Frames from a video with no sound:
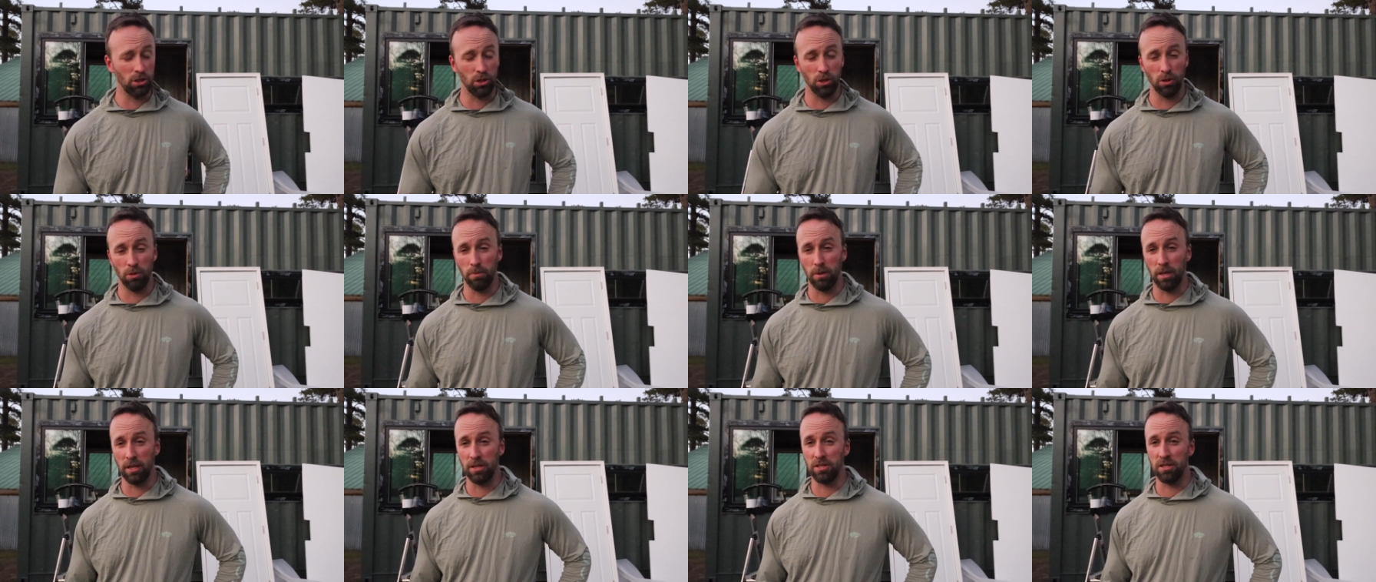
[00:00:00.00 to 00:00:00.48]

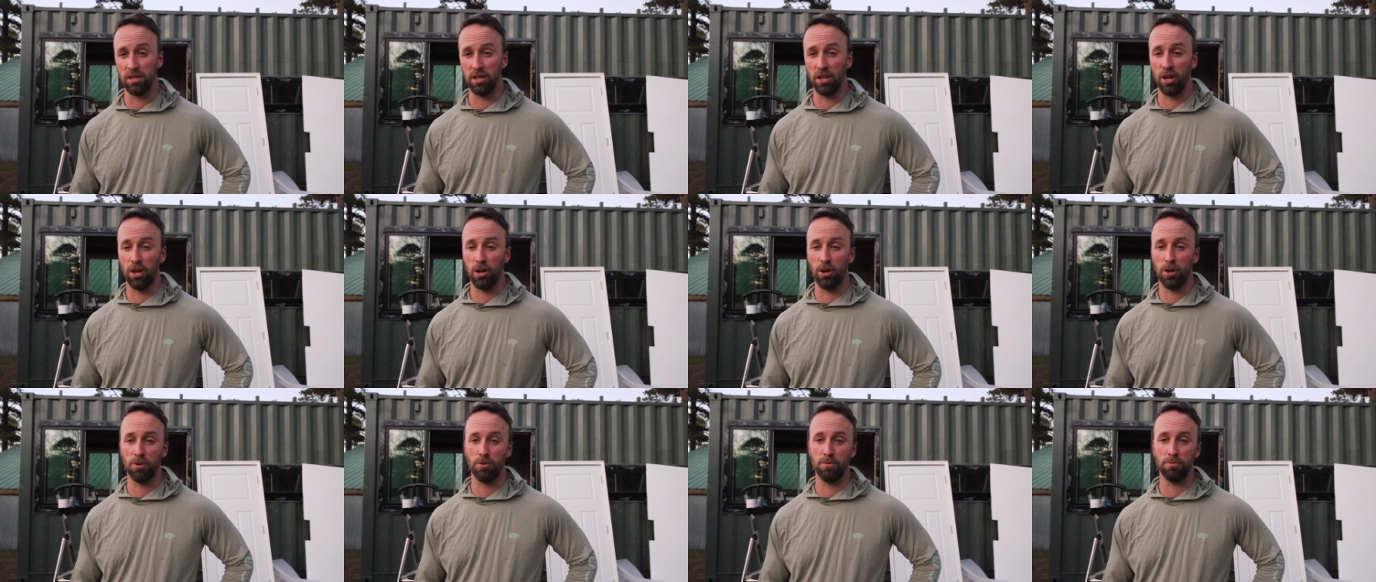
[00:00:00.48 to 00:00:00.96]
two months
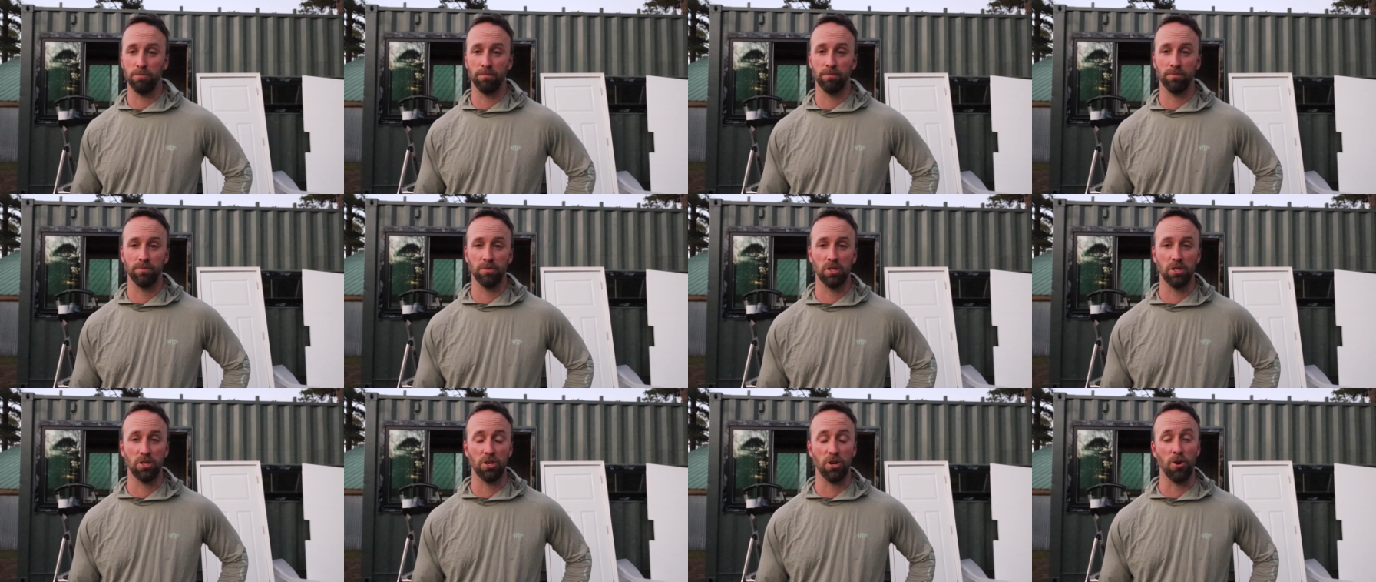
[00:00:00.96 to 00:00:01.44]
ago,
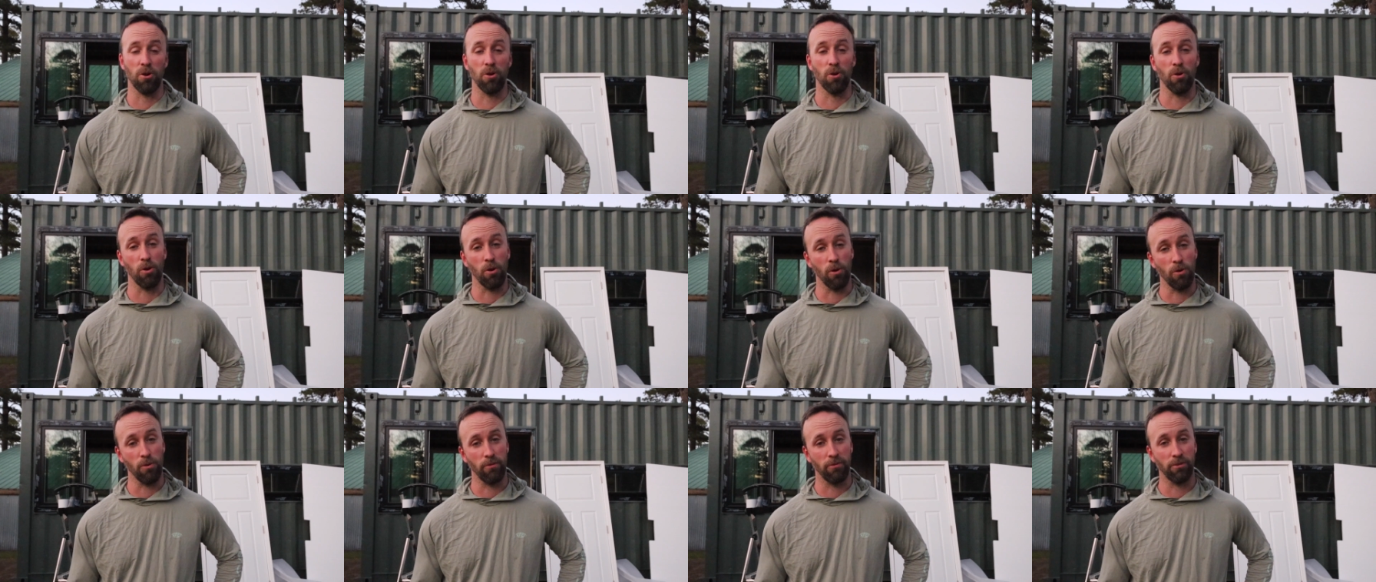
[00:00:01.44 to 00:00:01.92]
so
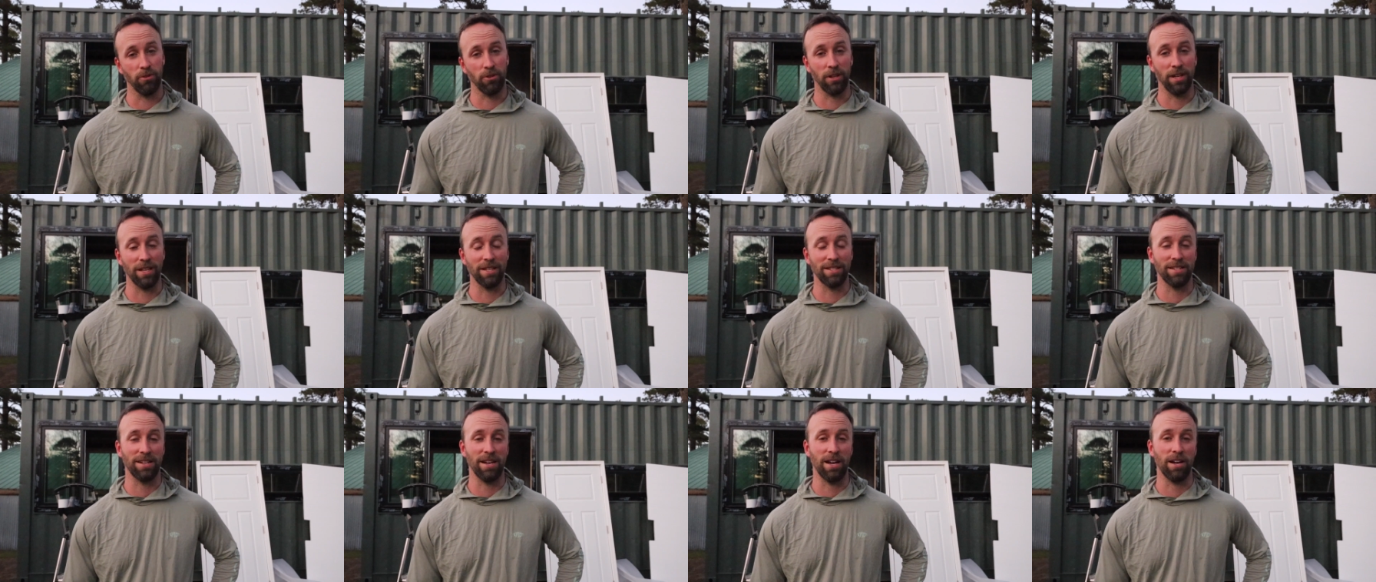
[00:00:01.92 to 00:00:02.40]

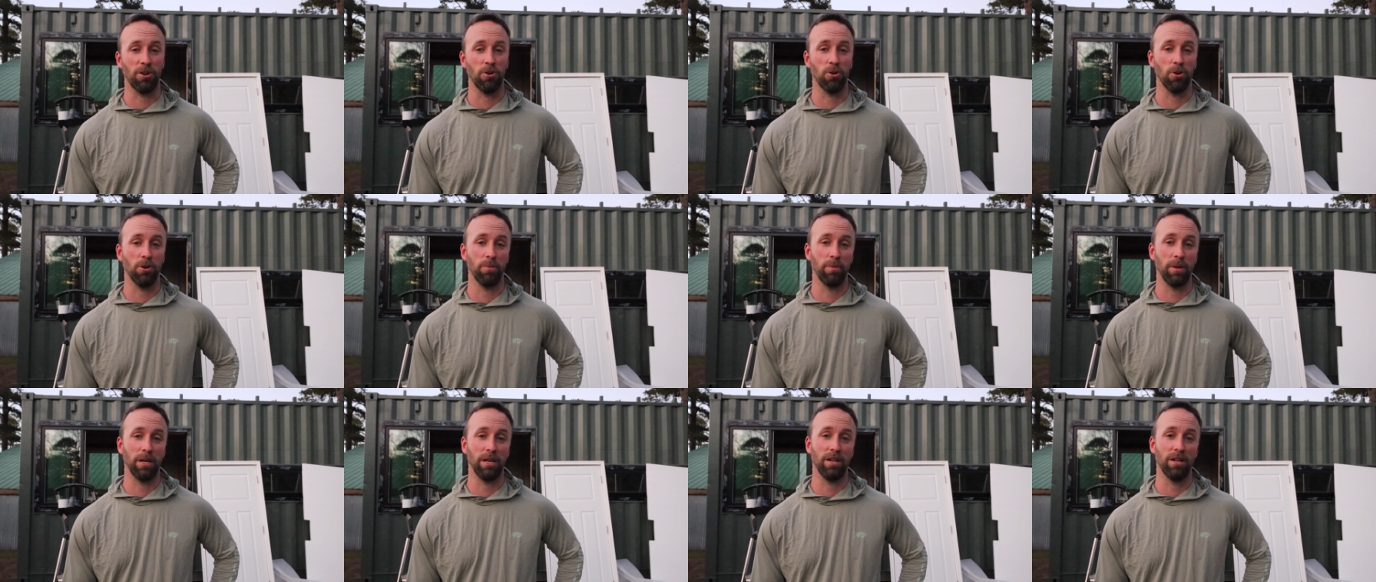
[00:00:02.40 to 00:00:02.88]
hopefully it's not
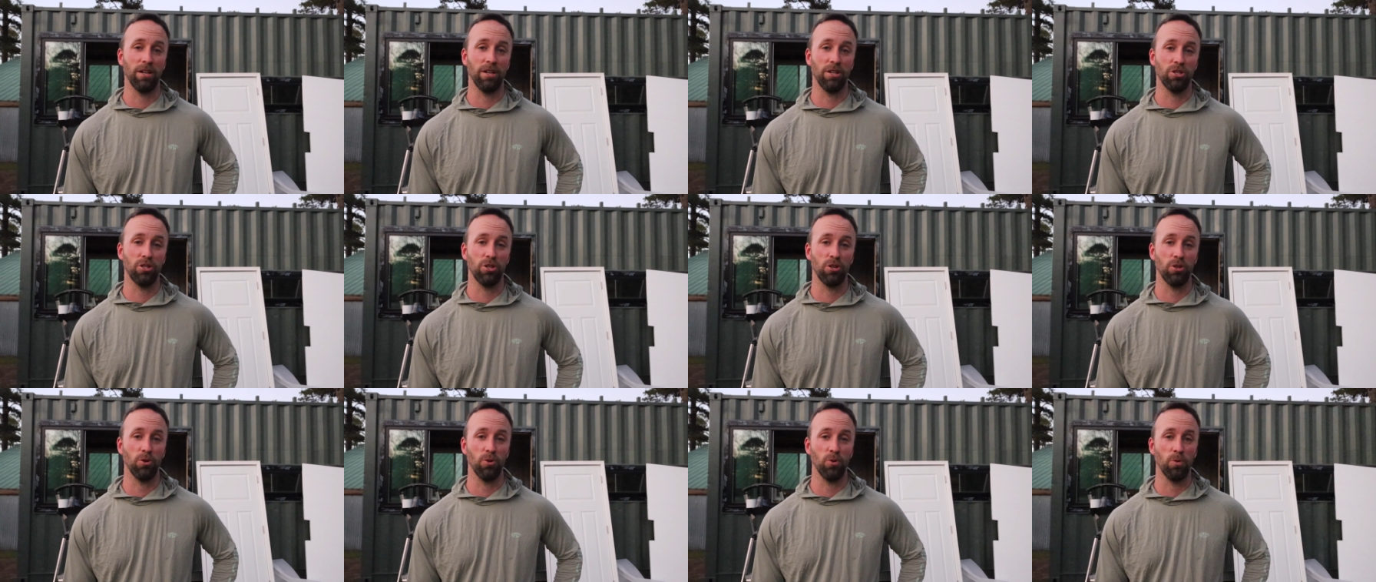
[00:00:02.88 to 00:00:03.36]
going to be an
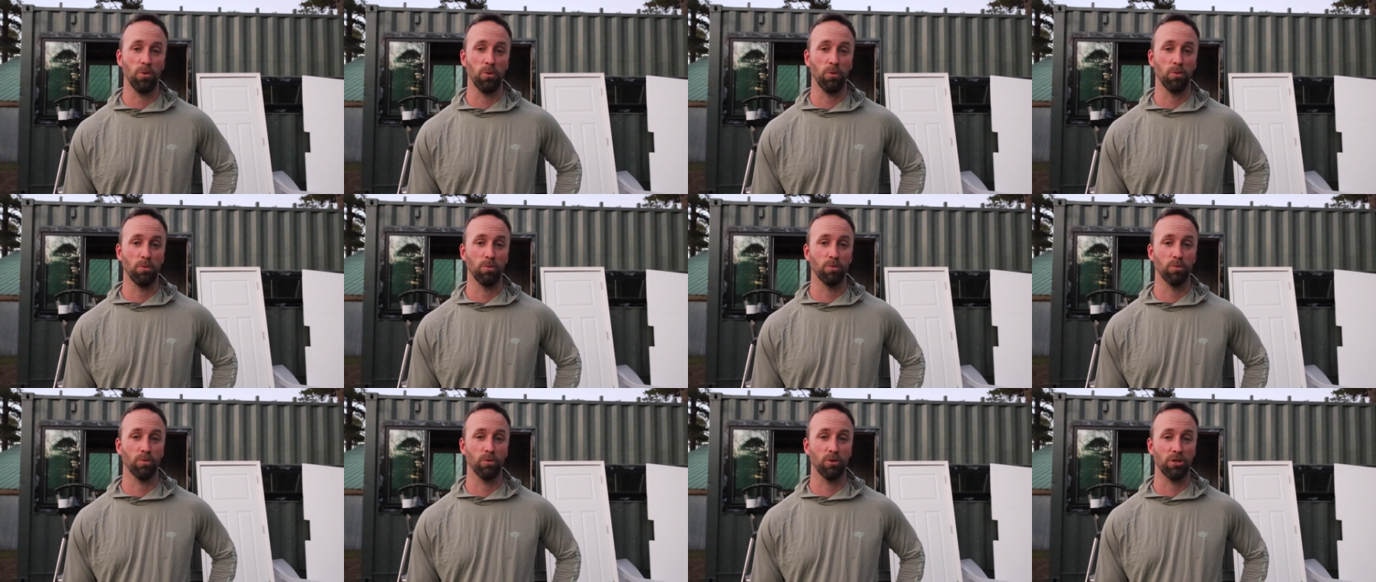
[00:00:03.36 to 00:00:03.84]
issue
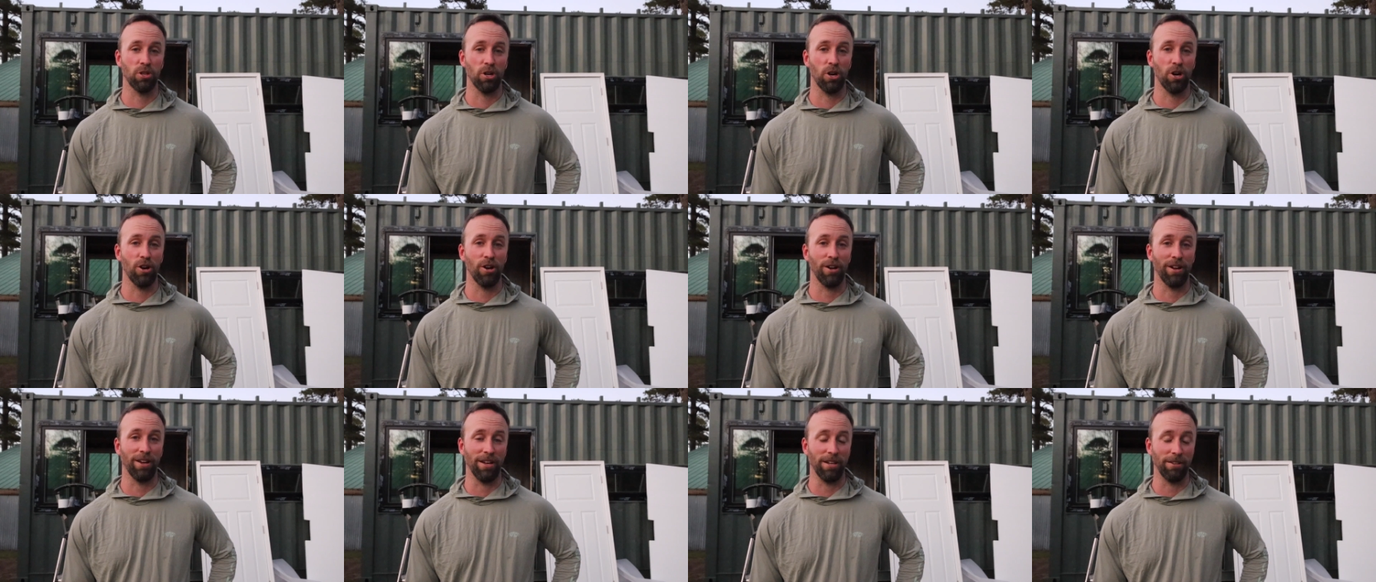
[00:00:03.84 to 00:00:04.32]

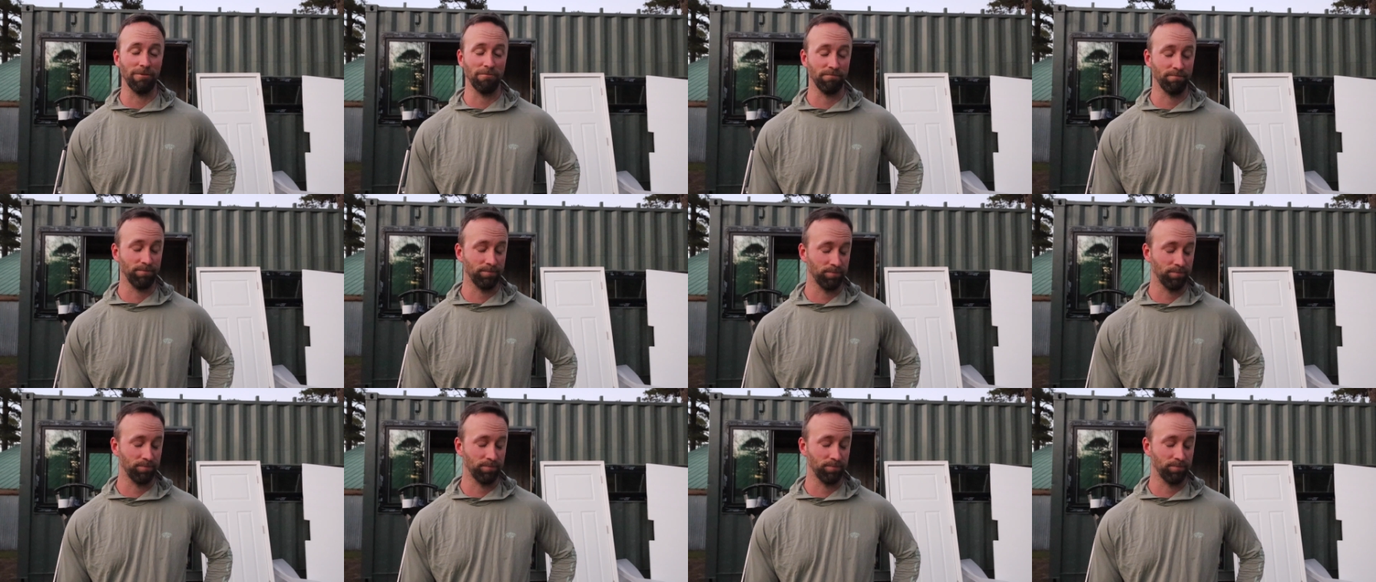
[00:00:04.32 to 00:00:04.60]
returning it.